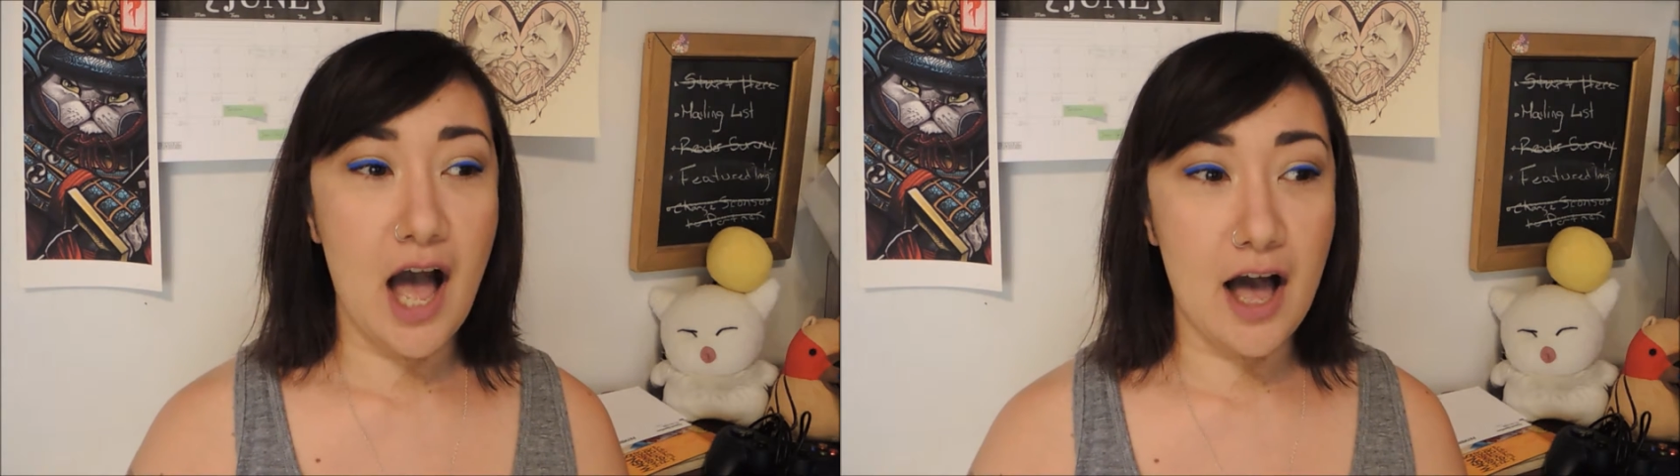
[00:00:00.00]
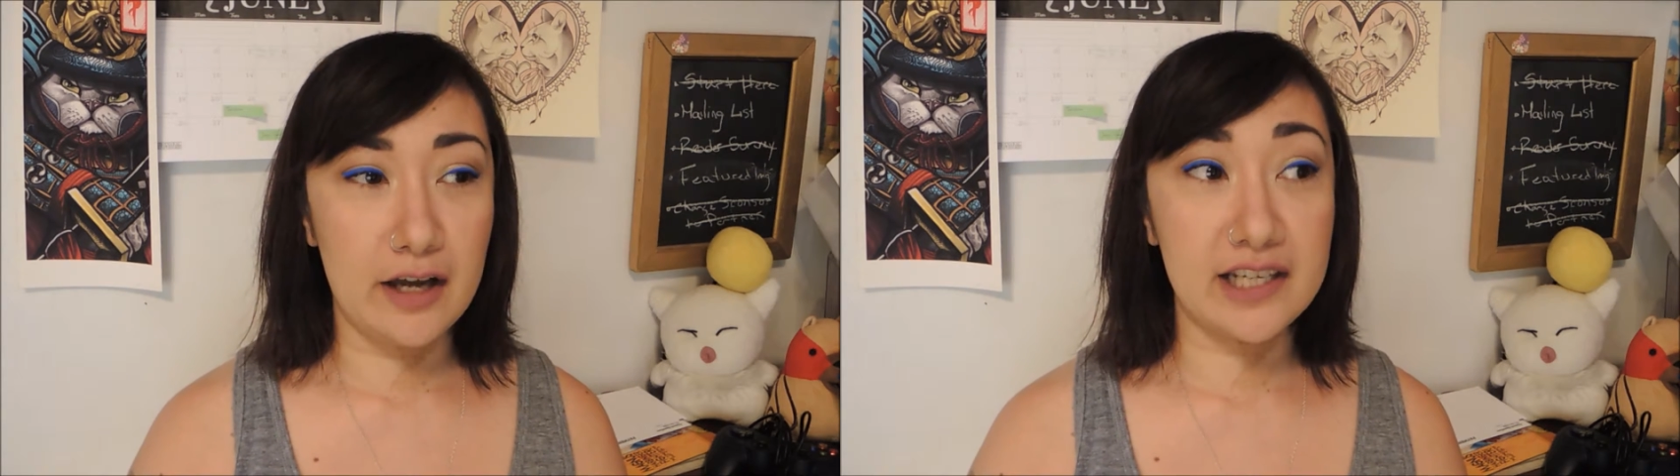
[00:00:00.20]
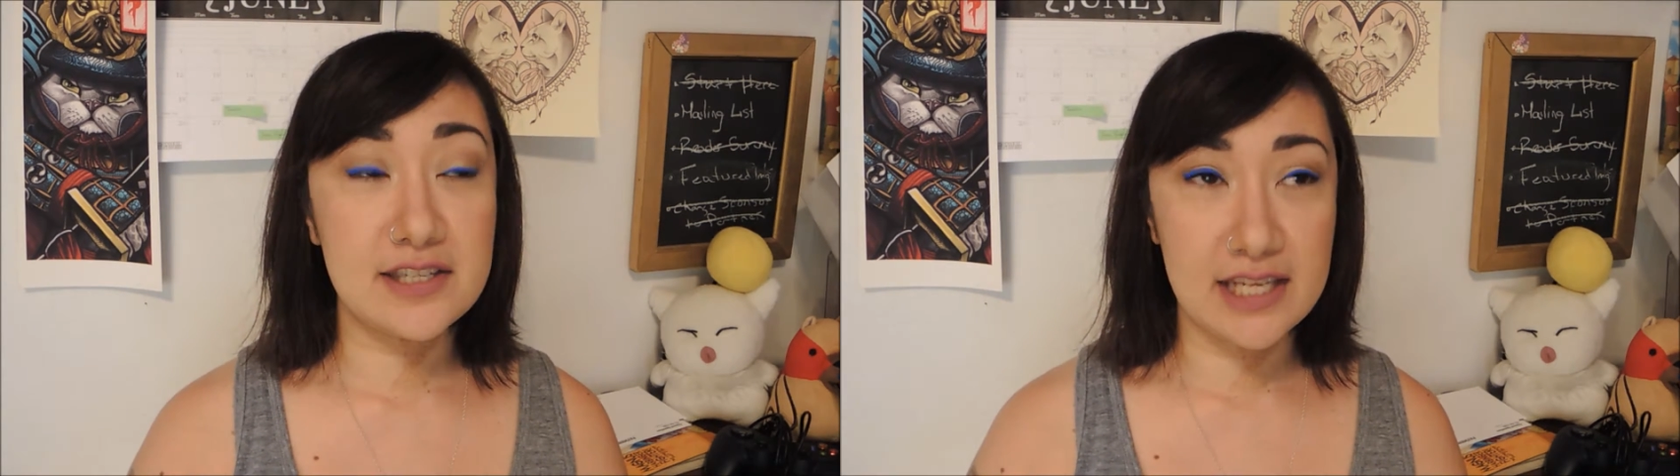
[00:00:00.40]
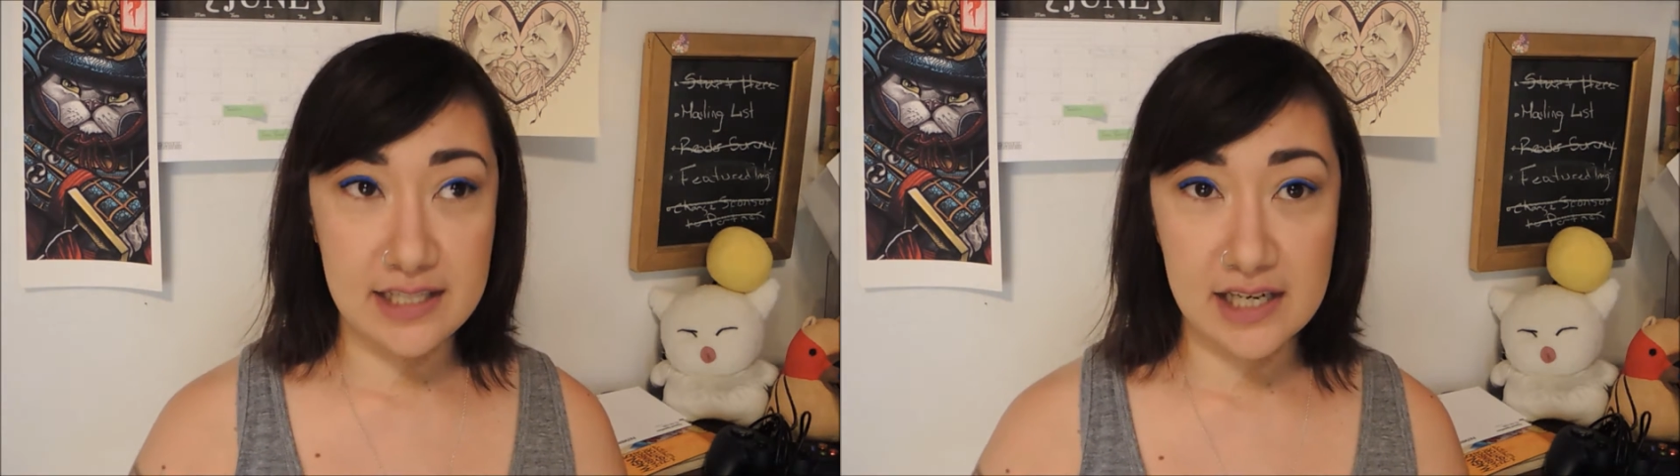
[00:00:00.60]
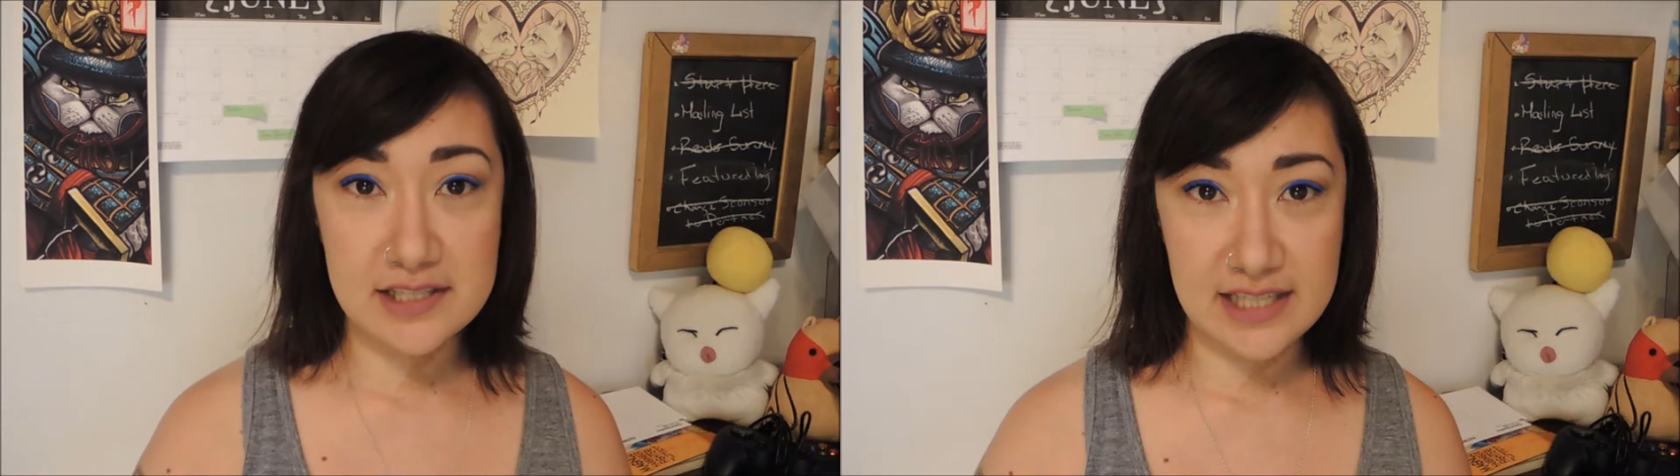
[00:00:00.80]
because
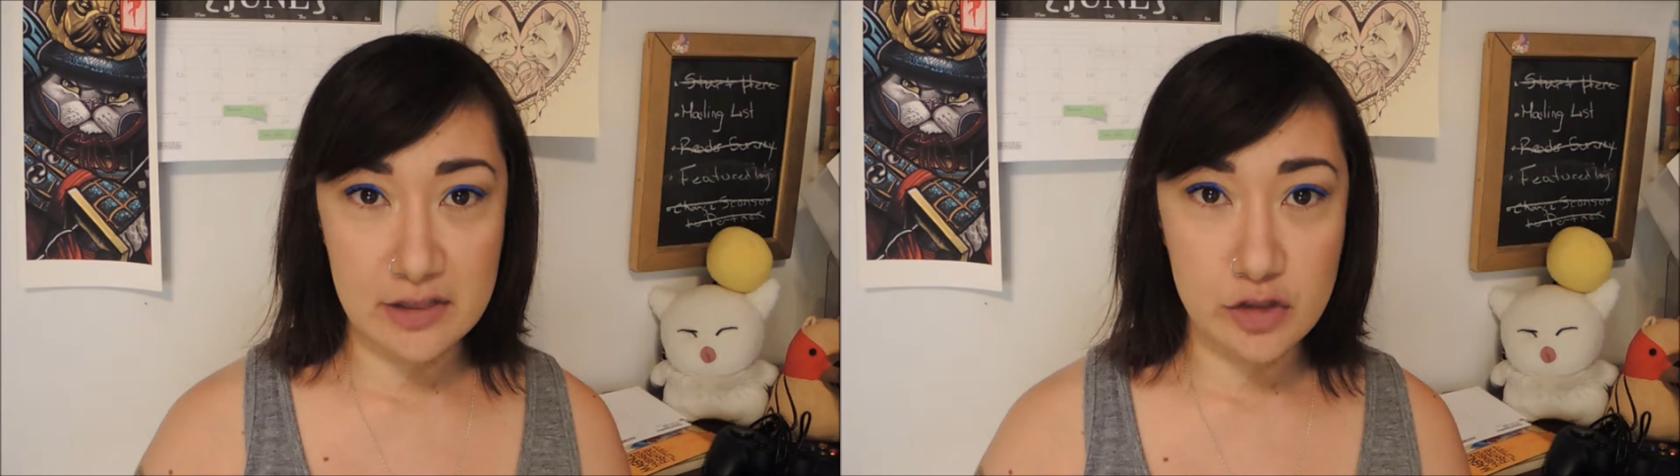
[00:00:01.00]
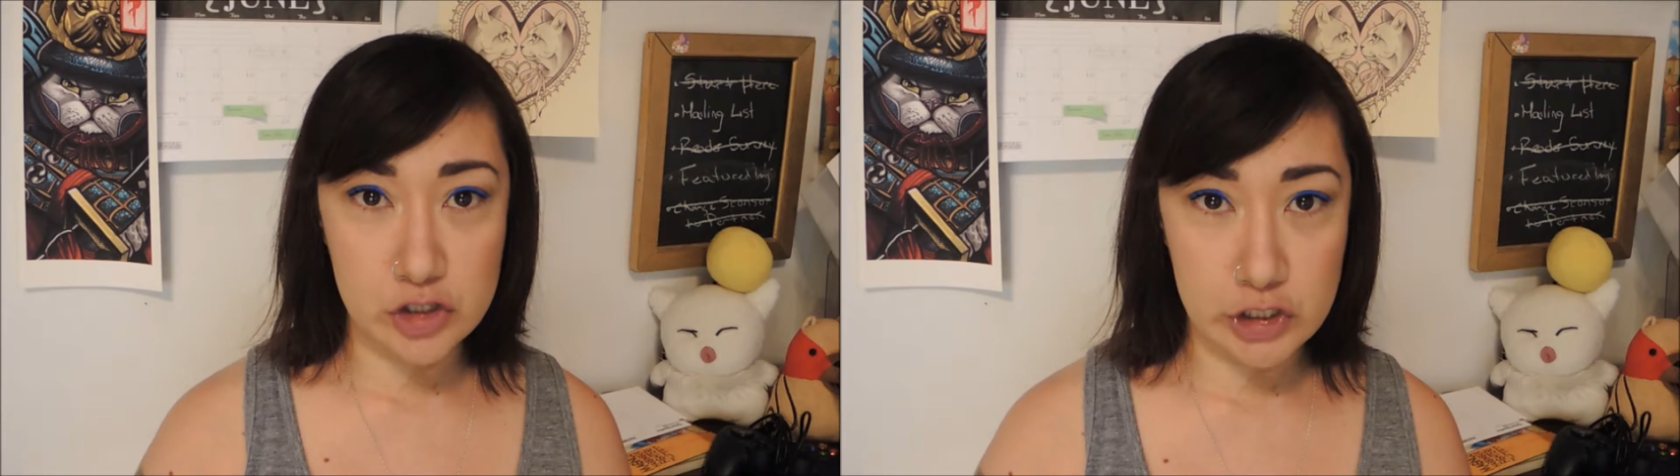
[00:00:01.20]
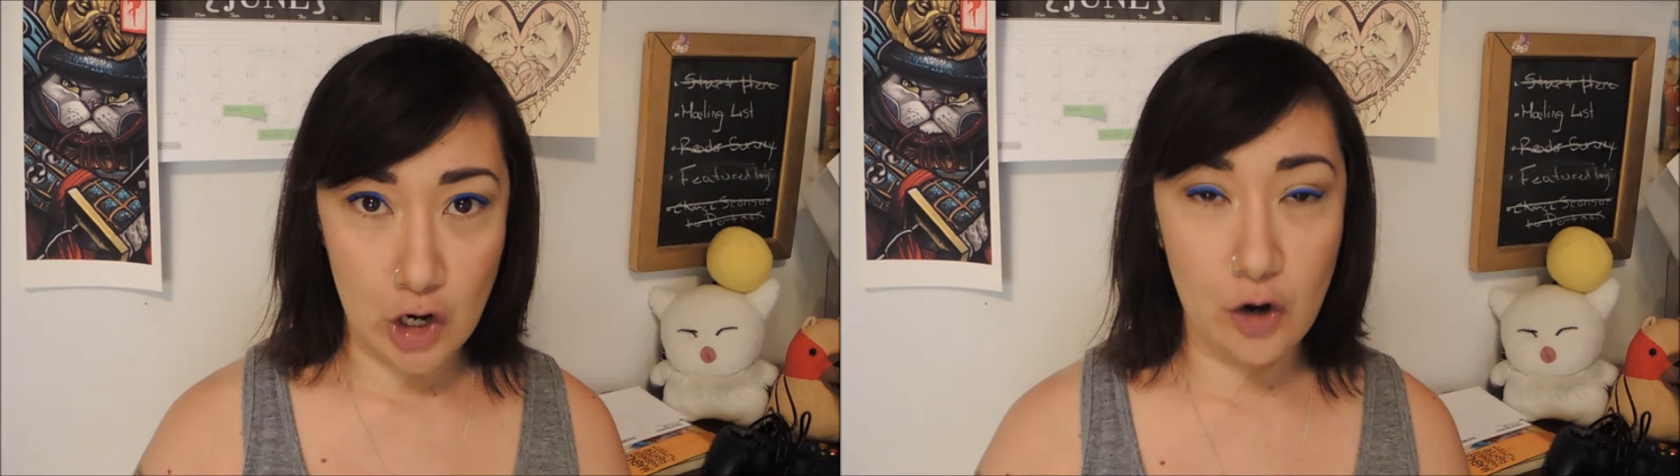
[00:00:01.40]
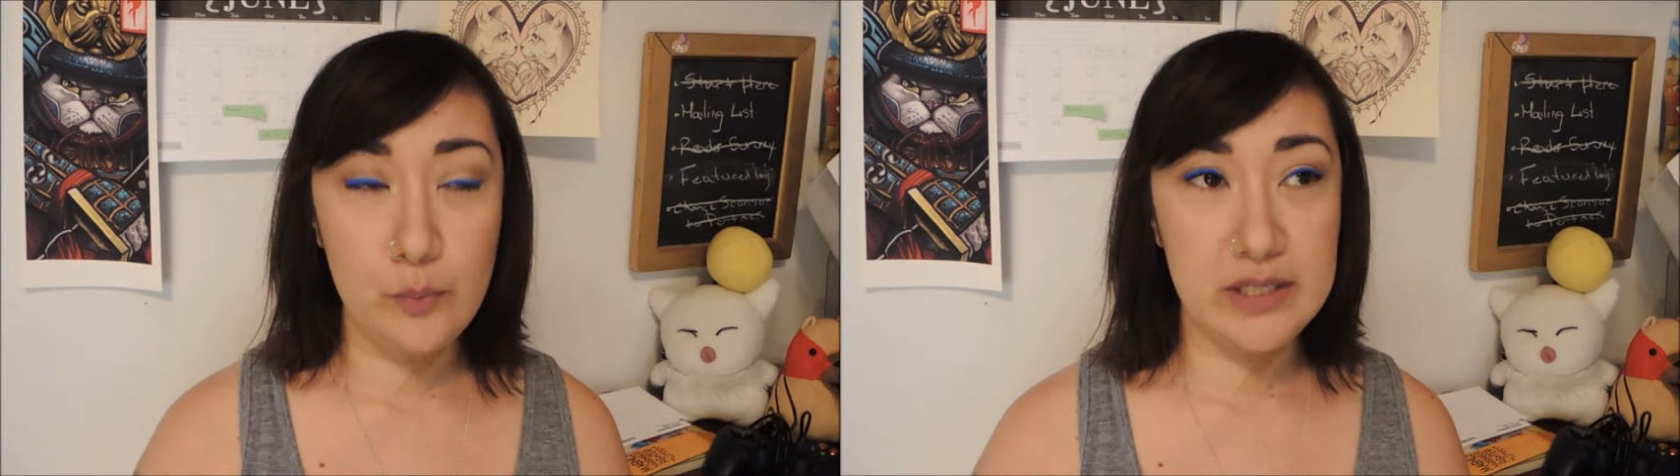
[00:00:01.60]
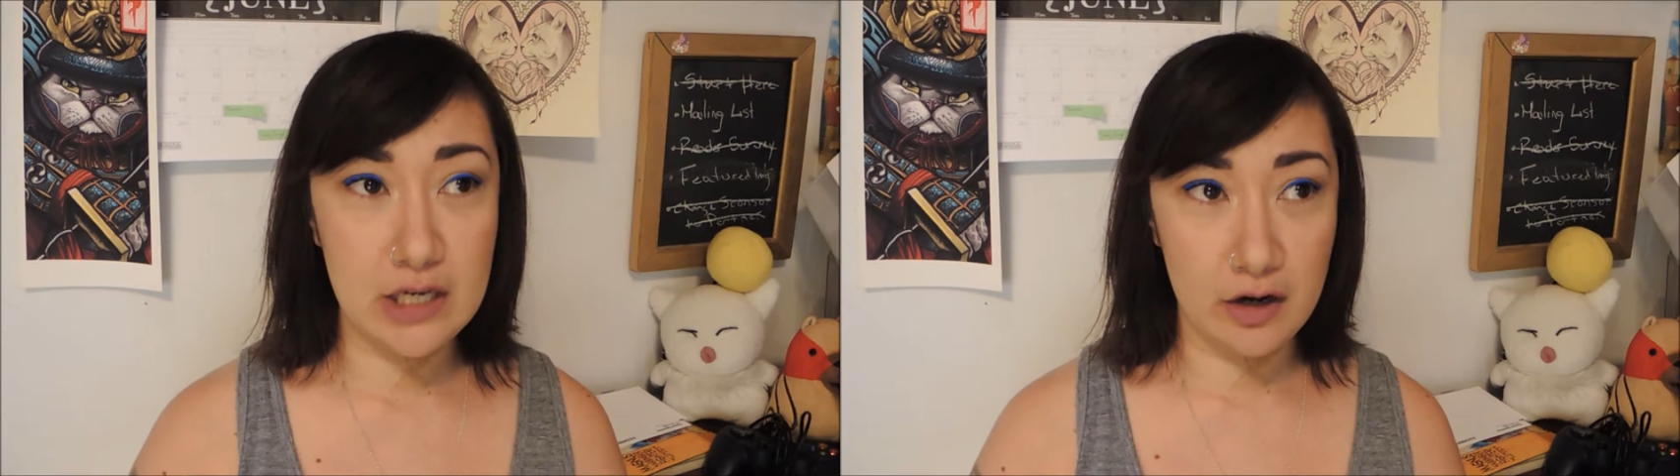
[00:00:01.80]
they did extend the
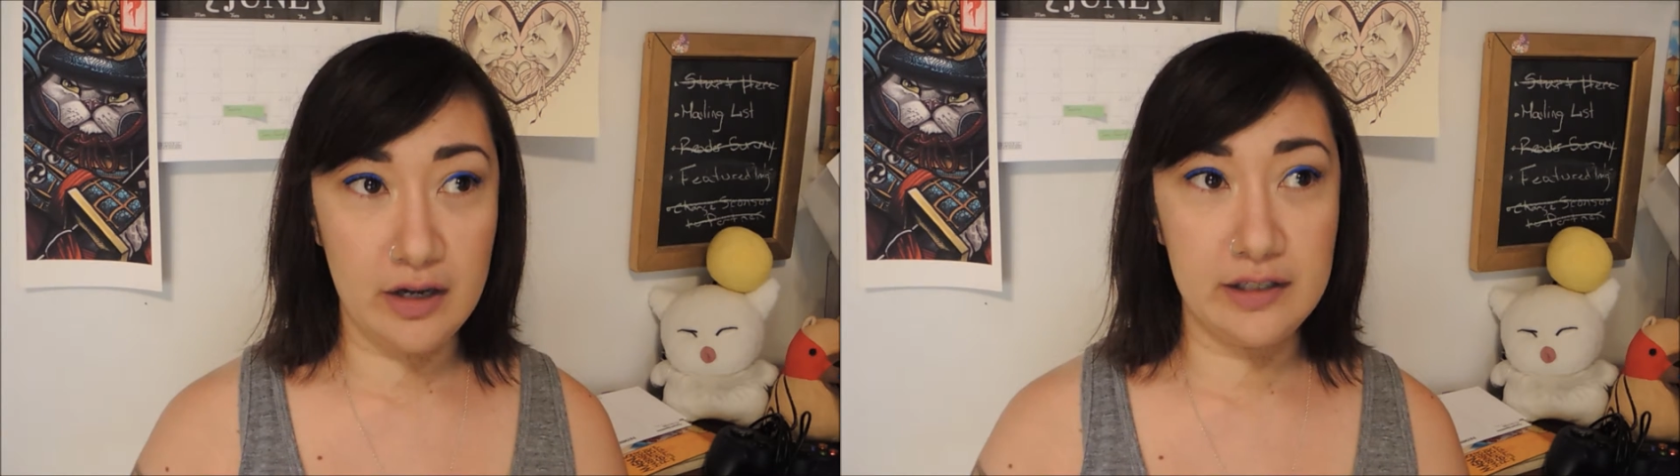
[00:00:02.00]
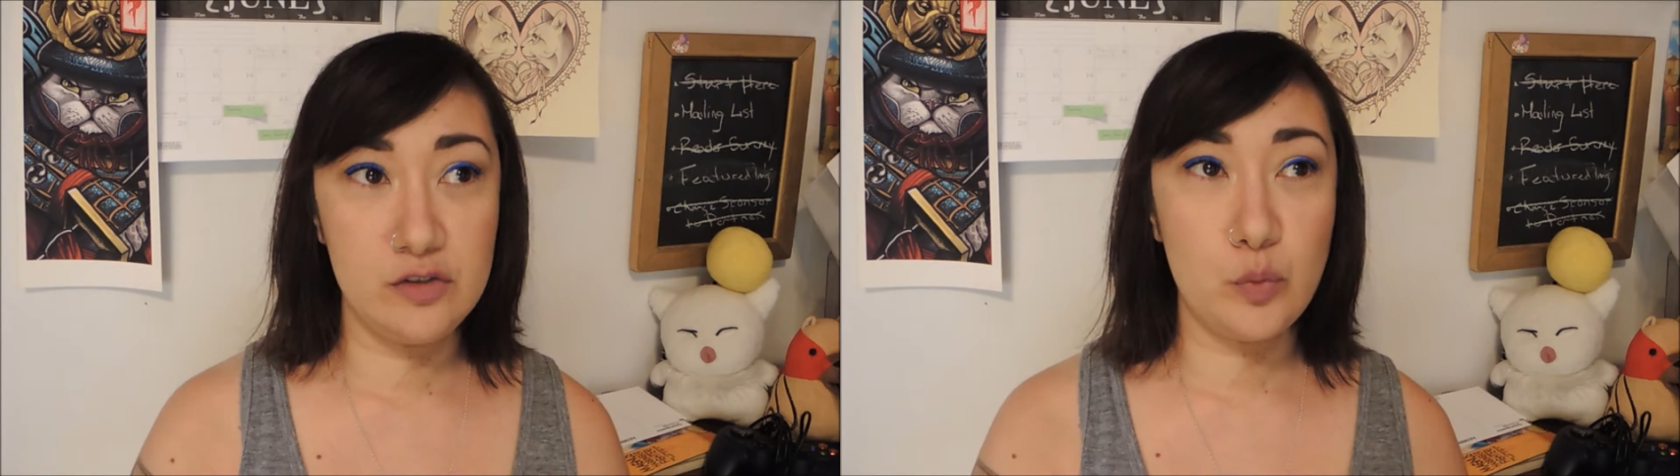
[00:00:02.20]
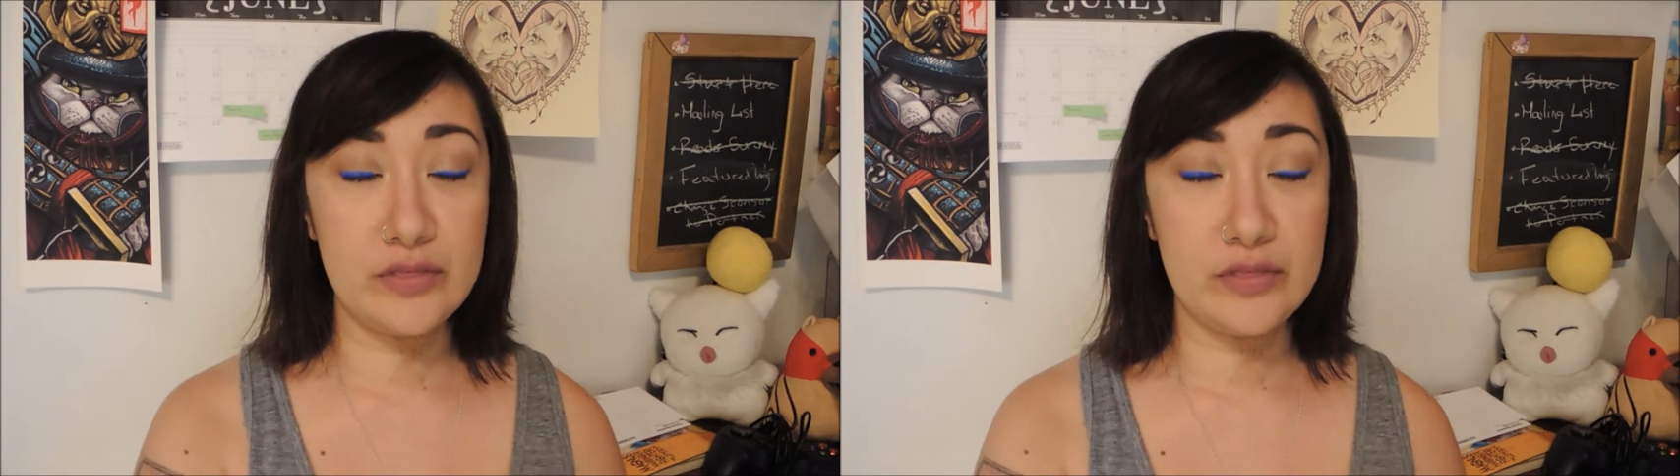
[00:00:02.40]
show beyond